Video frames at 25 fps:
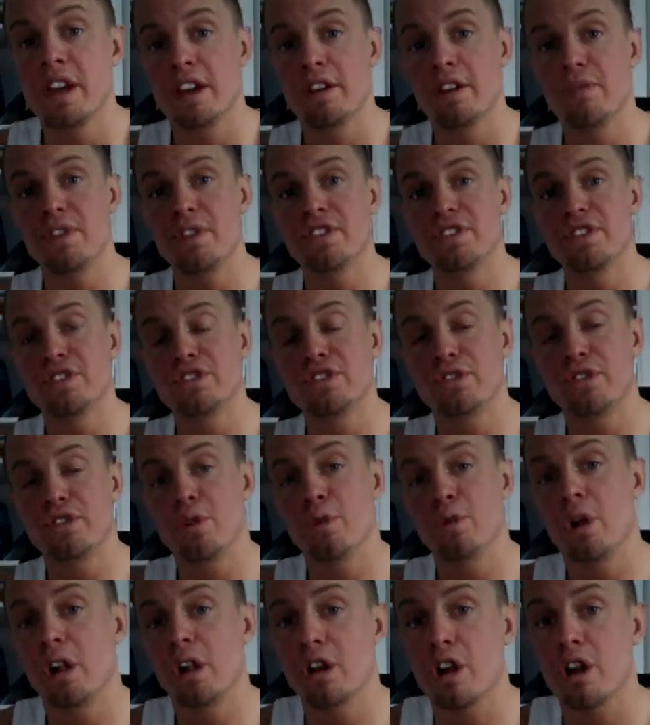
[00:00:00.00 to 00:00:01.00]
If this is
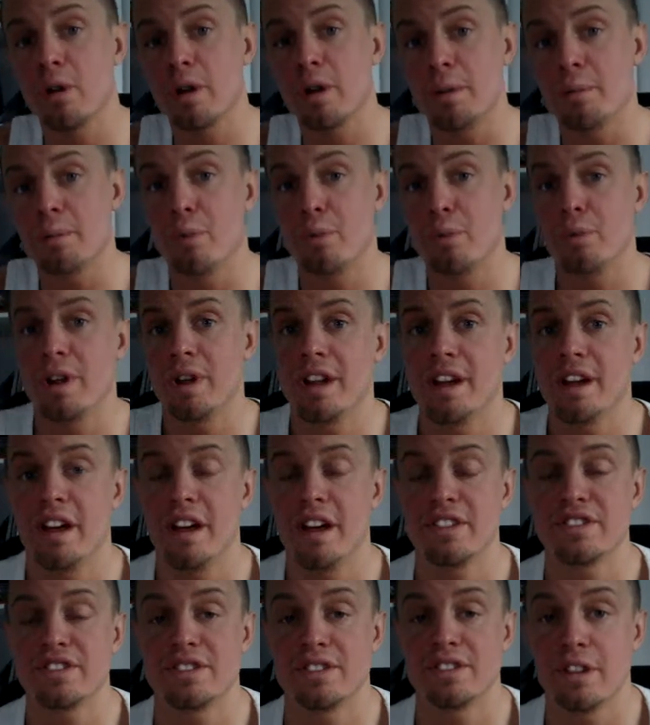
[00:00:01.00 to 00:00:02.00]
true, Hulk Hogan
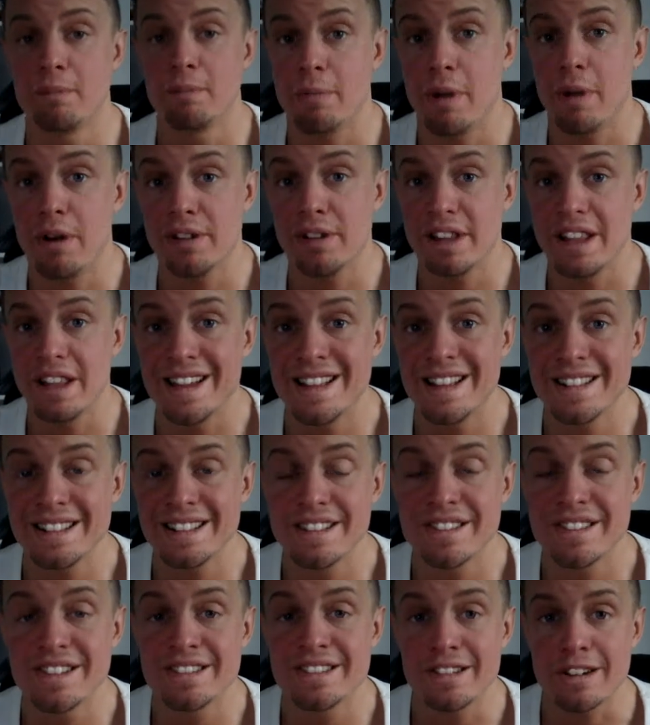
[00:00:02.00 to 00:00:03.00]
has apparently
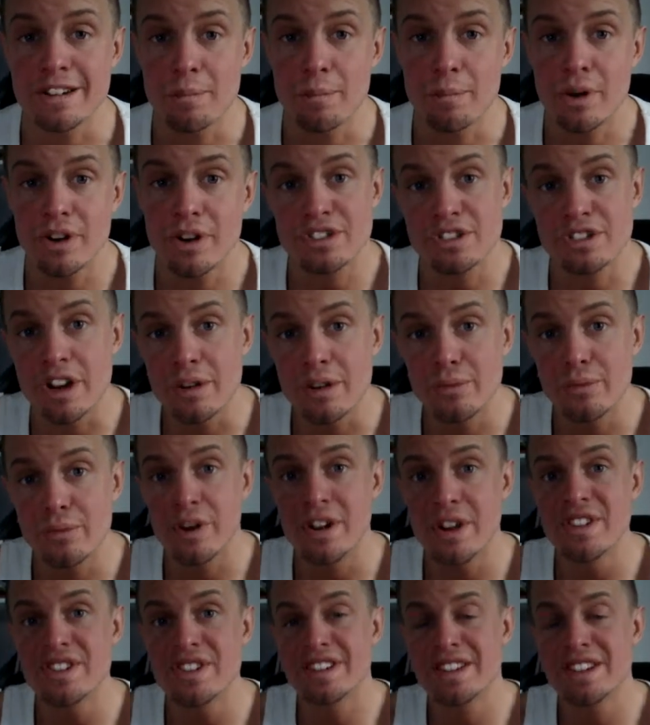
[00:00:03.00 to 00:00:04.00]
hinted this on a press
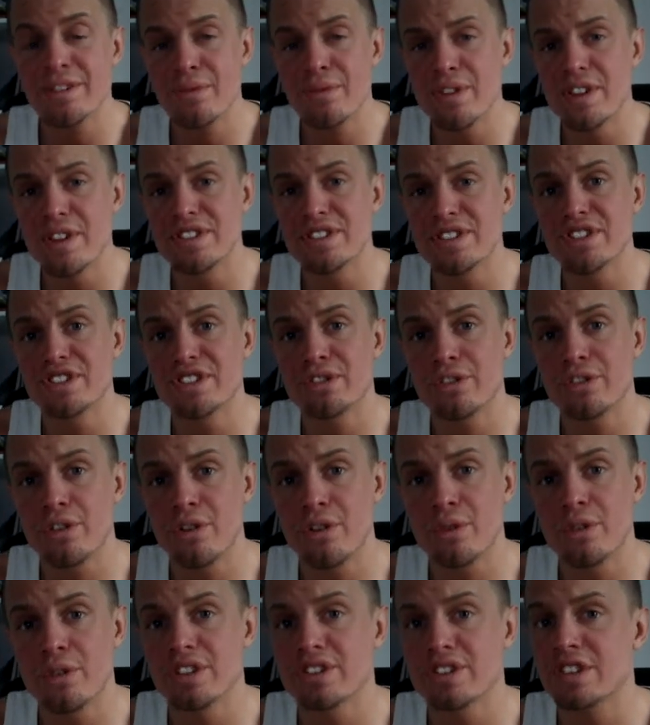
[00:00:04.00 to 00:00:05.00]
conference. If this is
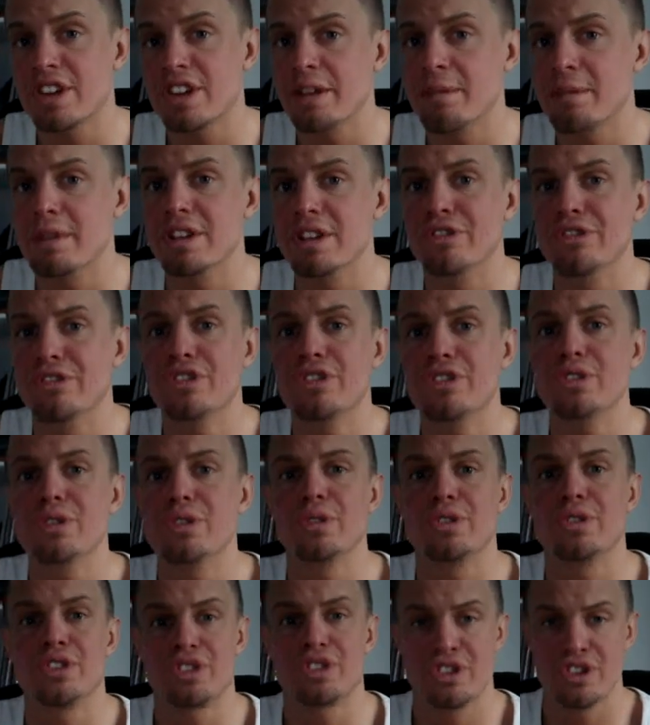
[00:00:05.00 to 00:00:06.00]
true, this is going to be a
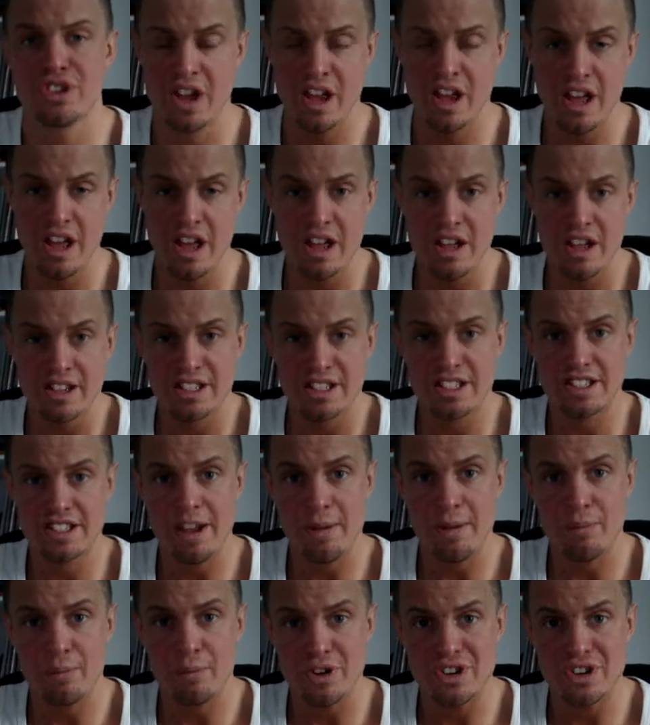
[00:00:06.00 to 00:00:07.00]
huge
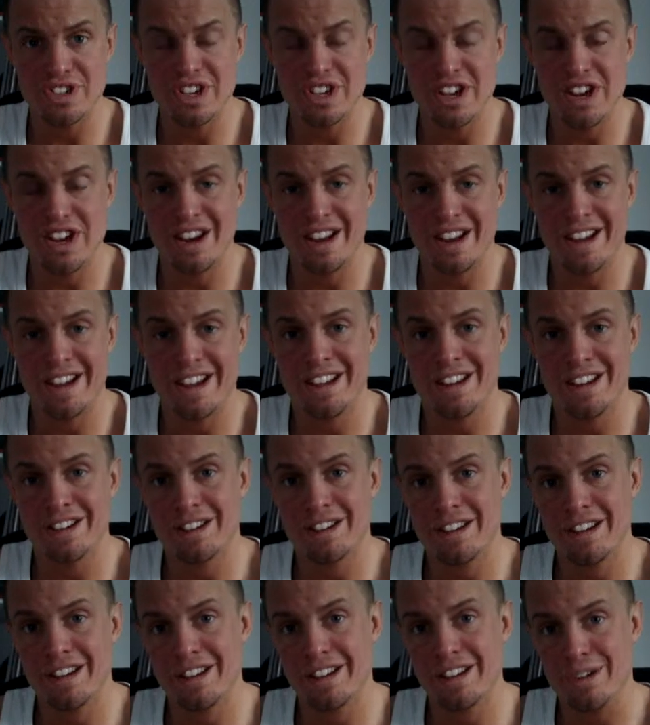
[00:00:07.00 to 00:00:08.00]
step for
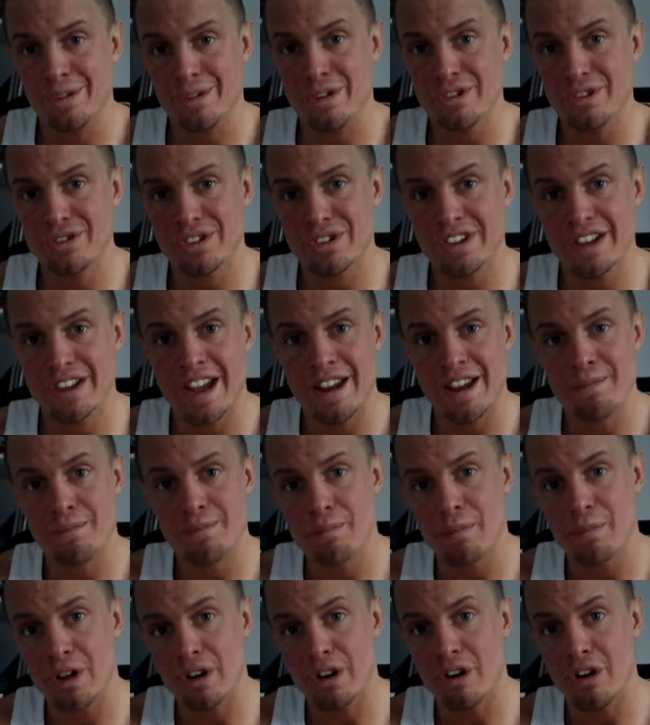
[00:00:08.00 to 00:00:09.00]
TNA in order to
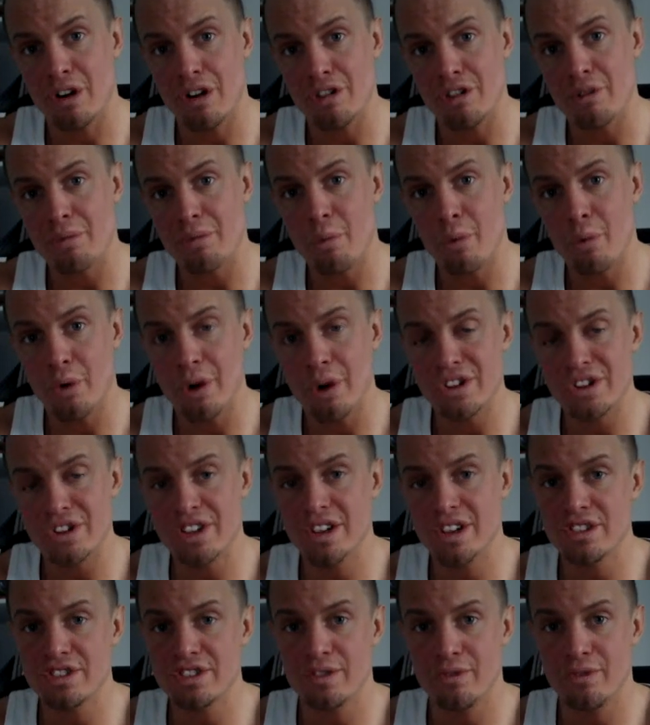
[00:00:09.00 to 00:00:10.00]
gain and garner more
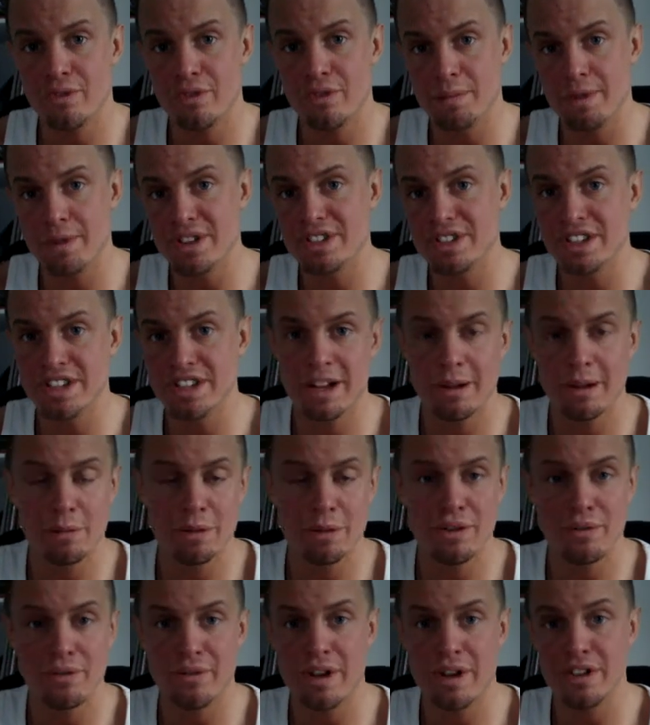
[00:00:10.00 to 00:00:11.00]
attention from
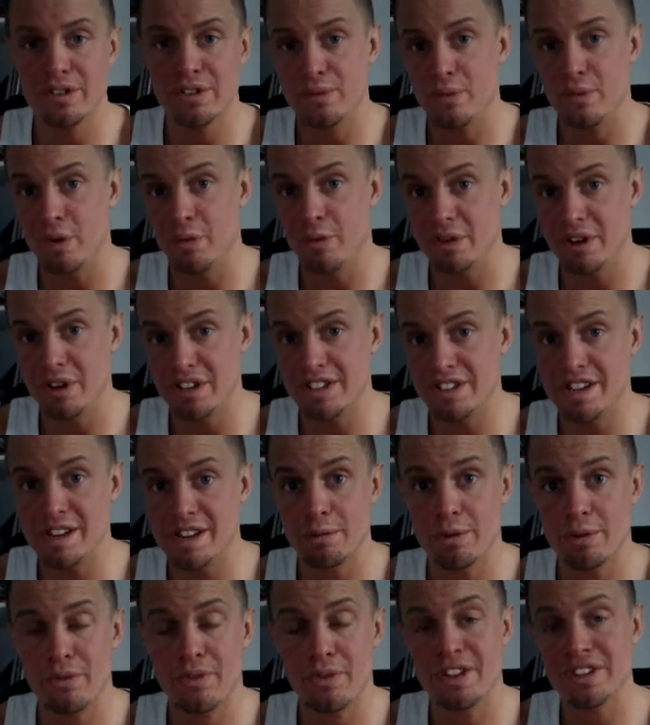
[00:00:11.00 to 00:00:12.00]
ECW fans, former
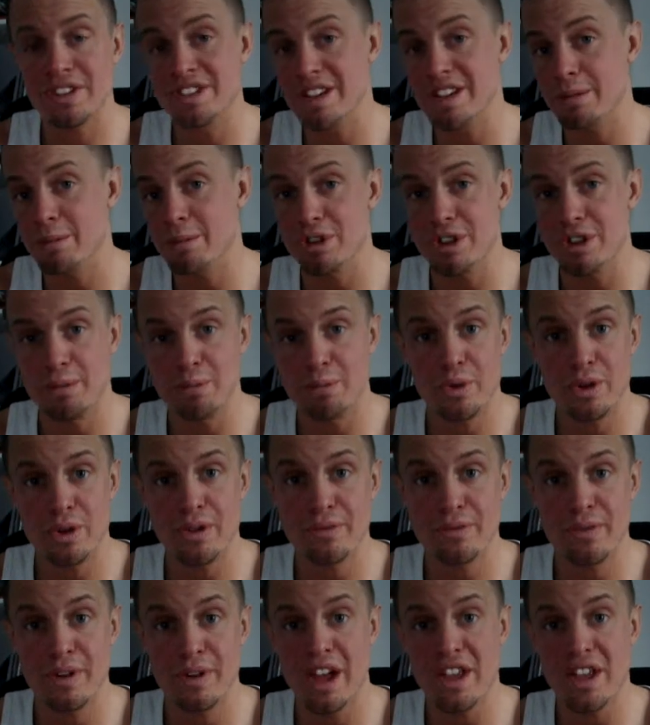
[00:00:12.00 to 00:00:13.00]
ECW fans,
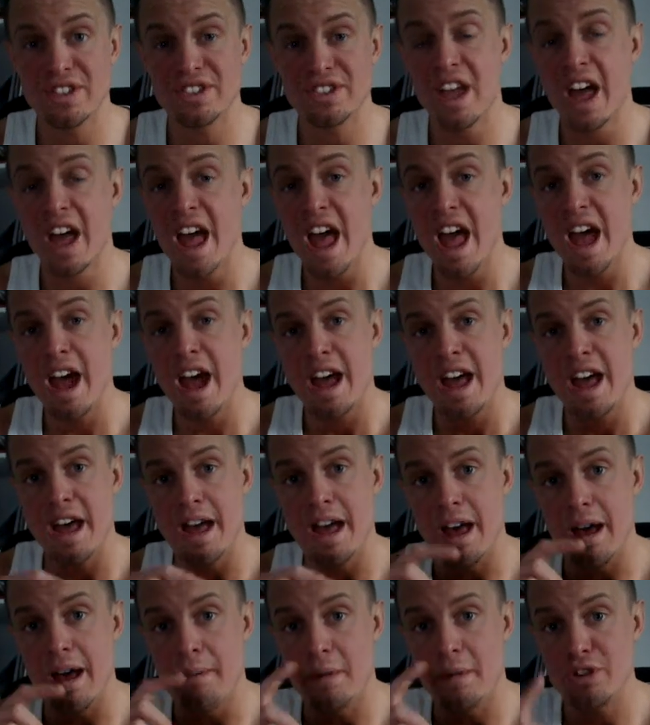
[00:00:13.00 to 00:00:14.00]
WWE fans,
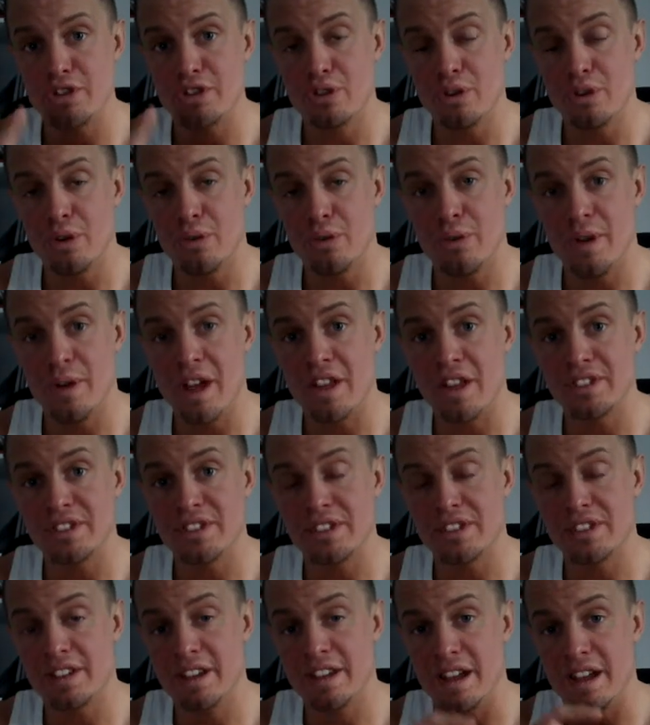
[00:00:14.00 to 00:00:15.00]
mature
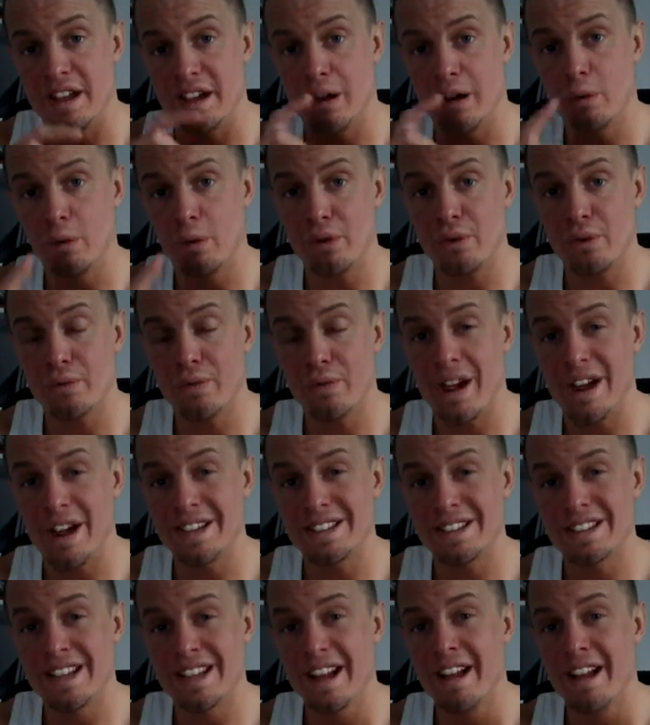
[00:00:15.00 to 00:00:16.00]
fans, older
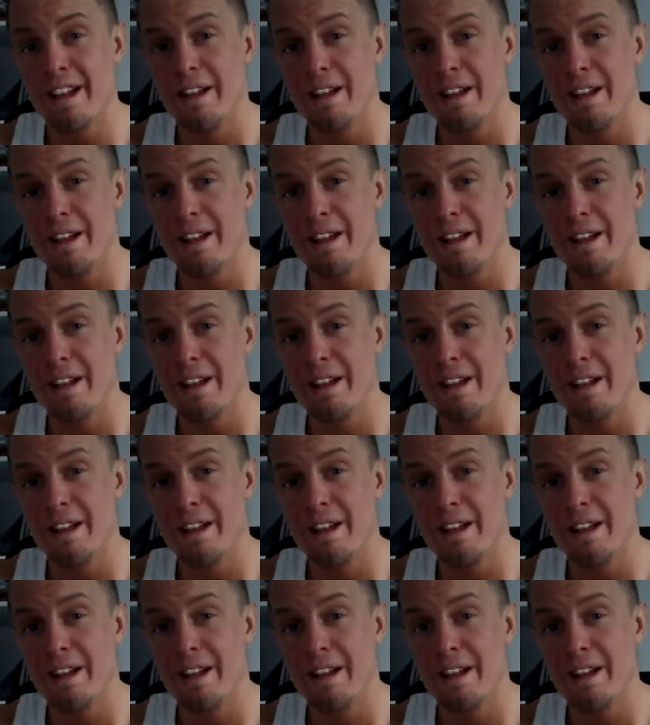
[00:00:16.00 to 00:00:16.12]
fans.